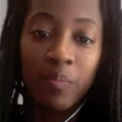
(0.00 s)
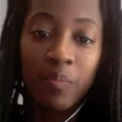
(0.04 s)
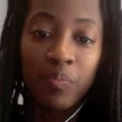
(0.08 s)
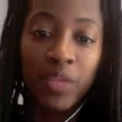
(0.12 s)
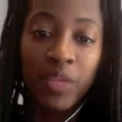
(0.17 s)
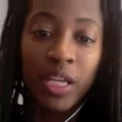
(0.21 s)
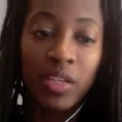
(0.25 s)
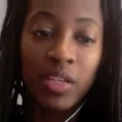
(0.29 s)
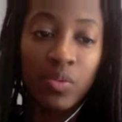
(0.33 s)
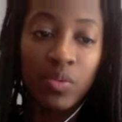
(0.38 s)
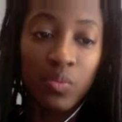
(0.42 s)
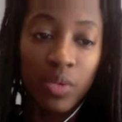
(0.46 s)

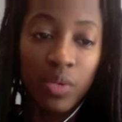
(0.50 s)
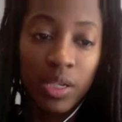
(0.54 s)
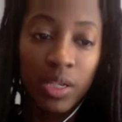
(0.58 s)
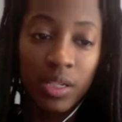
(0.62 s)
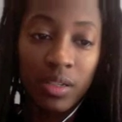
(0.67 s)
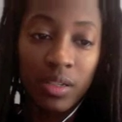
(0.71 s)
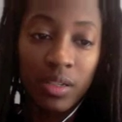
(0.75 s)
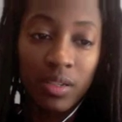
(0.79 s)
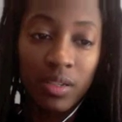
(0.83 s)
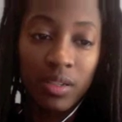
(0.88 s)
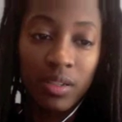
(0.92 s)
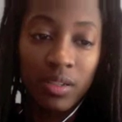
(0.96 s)
as
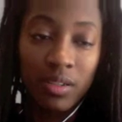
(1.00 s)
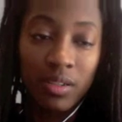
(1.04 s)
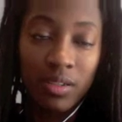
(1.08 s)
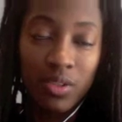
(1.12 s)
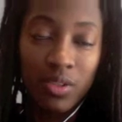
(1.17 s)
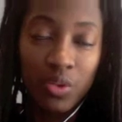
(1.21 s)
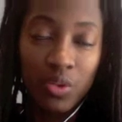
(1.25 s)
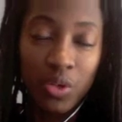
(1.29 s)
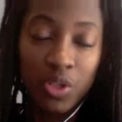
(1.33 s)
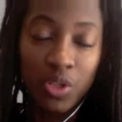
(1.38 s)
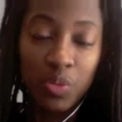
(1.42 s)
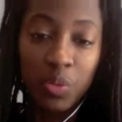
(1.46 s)
one
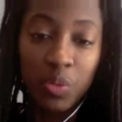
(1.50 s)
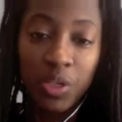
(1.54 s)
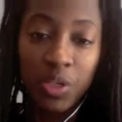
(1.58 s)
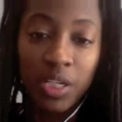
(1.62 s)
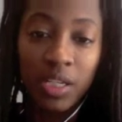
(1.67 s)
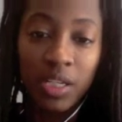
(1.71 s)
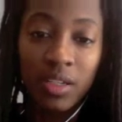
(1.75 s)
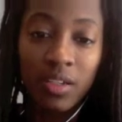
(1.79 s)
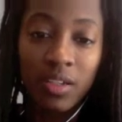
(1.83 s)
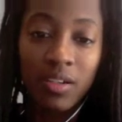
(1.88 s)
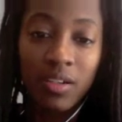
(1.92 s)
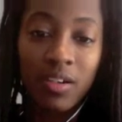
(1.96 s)
source put
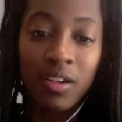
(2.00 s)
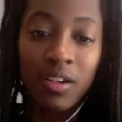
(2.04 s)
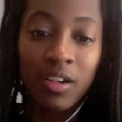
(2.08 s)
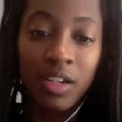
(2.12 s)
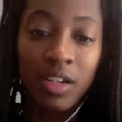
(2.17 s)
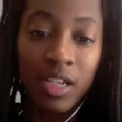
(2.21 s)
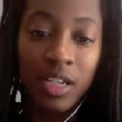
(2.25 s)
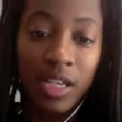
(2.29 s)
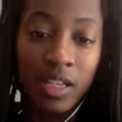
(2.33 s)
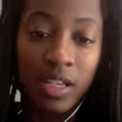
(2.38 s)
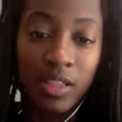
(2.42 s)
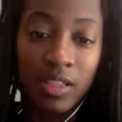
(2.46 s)
it,
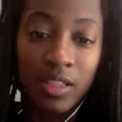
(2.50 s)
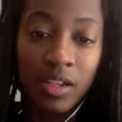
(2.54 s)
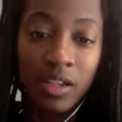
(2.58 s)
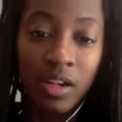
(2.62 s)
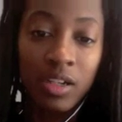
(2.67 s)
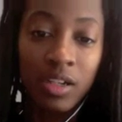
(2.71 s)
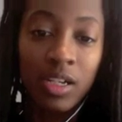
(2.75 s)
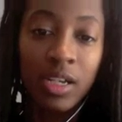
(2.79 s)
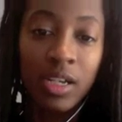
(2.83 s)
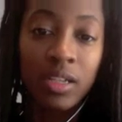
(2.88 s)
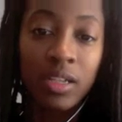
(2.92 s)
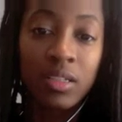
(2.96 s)
hernias are
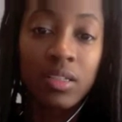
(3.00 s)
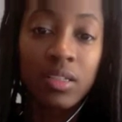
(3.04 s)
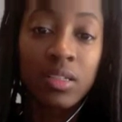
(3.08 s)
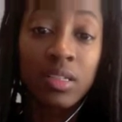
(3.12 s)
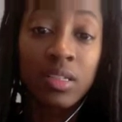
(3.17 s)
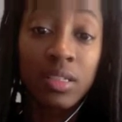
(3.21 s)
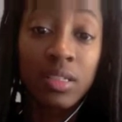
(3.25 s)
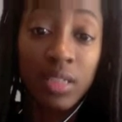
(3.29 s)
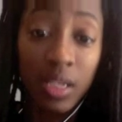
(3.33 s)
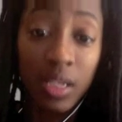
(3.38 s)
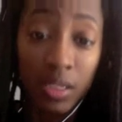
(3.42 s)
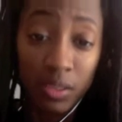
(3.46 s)
not
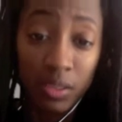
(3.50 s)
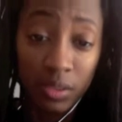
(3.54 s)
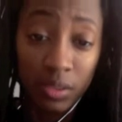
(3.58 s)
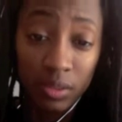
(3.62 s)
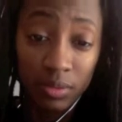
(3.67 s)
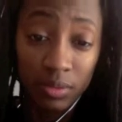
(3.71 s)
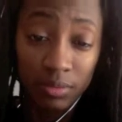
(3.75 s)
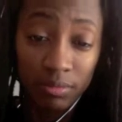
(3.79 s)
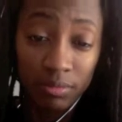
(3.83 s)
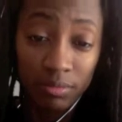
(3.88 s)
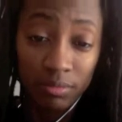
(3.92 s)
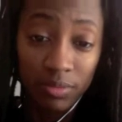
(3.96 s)
subtle,
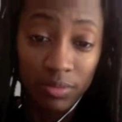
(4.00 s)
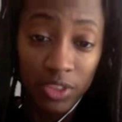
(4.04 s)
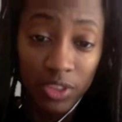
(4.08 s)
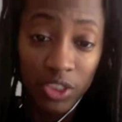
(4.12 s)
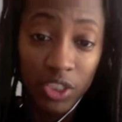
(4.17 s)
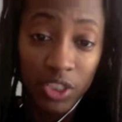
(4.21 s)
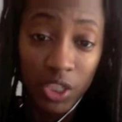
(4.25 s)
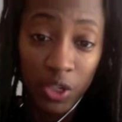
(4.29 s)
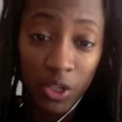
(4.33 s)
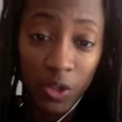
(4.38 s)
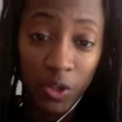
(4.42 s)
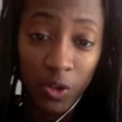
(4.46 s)

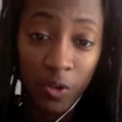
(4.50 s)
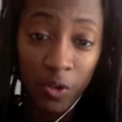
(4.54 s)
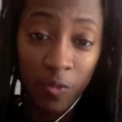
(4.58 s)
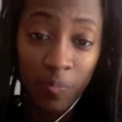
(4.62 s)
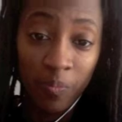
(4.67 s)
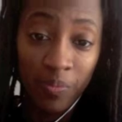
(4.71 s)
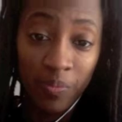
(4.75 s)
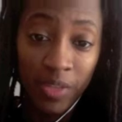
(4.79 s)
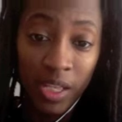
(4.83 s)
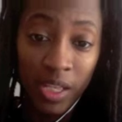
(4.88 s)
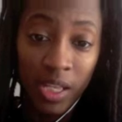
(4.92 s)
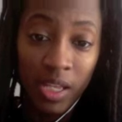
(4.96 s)
So
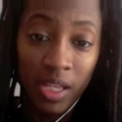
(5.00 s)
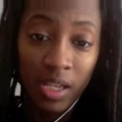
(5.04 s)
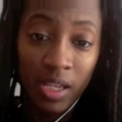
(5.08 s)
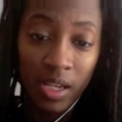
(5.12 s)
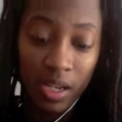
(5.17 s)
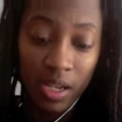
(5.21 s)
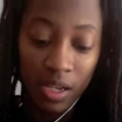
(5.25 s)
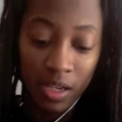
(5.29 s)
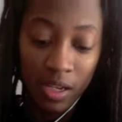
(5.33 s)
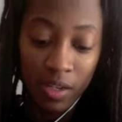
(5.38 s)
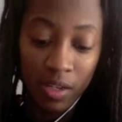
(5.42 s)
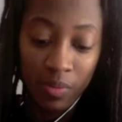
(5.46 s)

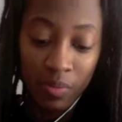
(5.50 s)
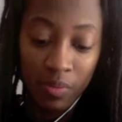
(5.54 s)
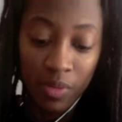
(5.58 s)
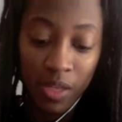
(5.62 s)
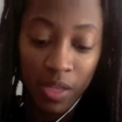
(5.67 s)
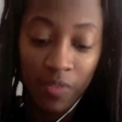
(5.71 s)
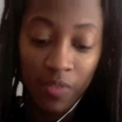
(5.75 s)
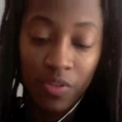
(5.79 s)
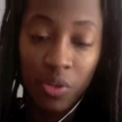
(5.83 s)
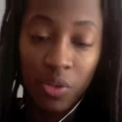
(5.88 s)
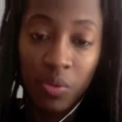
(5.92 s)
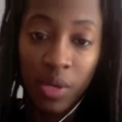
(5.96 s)

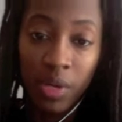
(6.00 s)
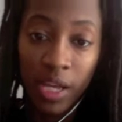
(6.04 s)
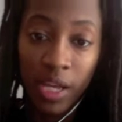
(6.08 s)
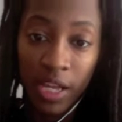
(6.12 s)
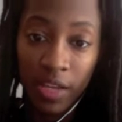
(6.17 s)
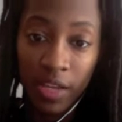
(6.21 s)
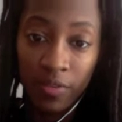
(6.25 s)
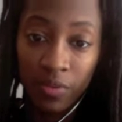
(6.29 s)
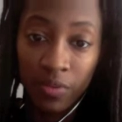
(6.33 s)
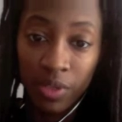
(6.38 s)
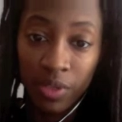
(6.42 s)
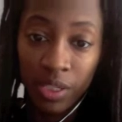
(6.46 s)
if you
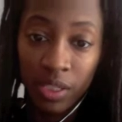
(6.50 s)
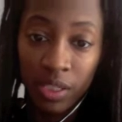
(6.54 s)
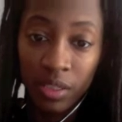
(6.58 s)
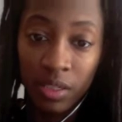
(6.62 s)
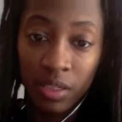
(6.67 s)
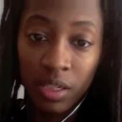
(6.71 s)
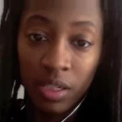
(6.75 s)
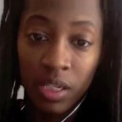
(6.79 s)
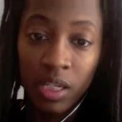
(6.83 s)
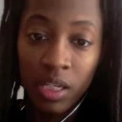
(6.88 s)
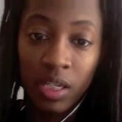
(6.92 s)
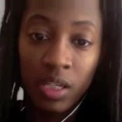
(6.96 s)
have one,
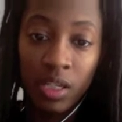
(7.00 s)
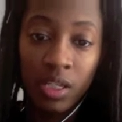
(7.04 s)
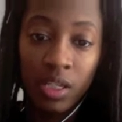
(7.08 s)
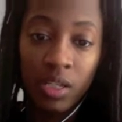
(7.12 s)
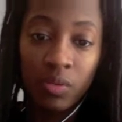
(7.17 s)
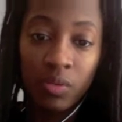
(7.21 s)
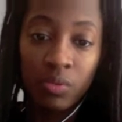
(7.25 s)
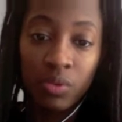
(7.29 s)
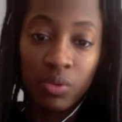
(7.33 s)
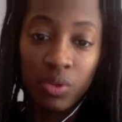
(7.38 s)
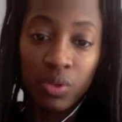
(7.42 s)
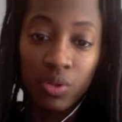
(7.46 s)

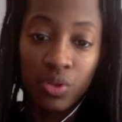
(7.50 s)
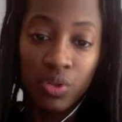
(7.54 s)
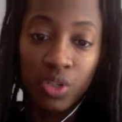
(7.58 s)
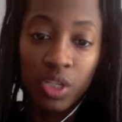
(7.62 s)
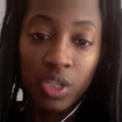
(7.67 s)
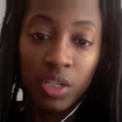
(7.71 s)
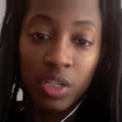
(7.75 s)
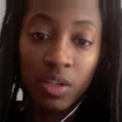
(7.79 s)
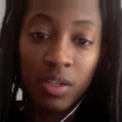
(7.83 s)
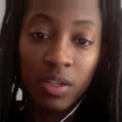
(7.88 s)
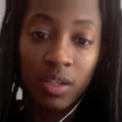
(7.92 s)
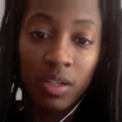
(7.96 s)
it will
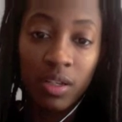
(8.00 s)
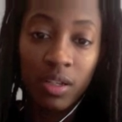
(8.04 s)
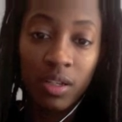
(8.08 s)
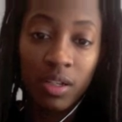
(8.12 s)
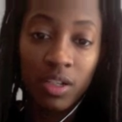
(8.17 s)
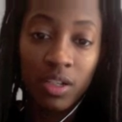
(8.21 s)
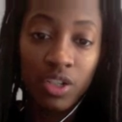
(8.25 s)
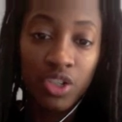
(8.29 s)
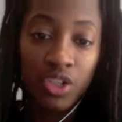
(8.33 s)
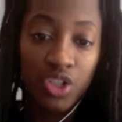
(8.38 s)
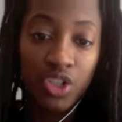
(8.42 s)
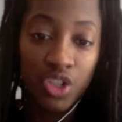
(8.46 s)
usually
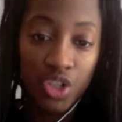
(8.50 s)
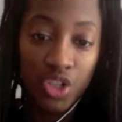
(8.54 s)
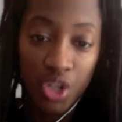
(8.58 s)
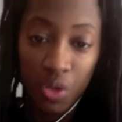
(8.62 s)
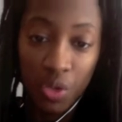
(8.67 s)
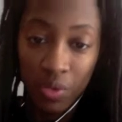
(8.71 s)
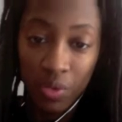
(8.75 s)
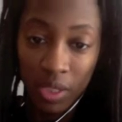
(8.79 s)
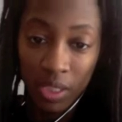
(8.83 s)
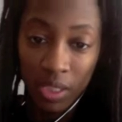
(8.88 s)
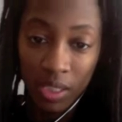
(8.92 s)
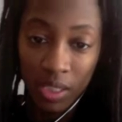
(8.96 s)

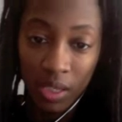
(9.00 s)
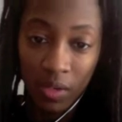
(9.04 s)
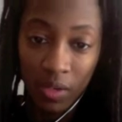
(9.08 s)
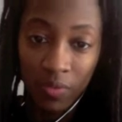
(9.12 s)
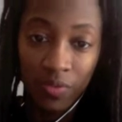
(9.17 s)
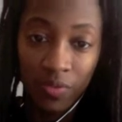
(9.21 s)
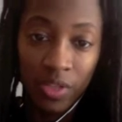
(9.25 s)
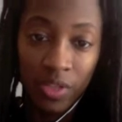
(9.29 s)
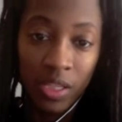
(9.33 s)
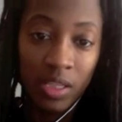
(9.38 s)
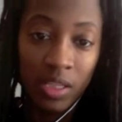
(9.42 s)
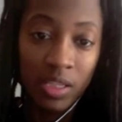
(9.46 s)
show
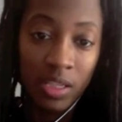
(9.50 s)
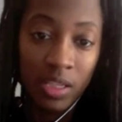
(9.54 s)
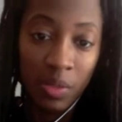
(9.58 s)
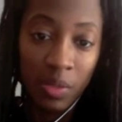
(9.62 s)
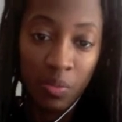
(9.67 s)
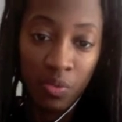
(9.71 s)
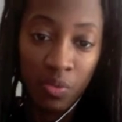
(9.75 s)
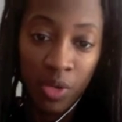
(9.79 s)
itself in some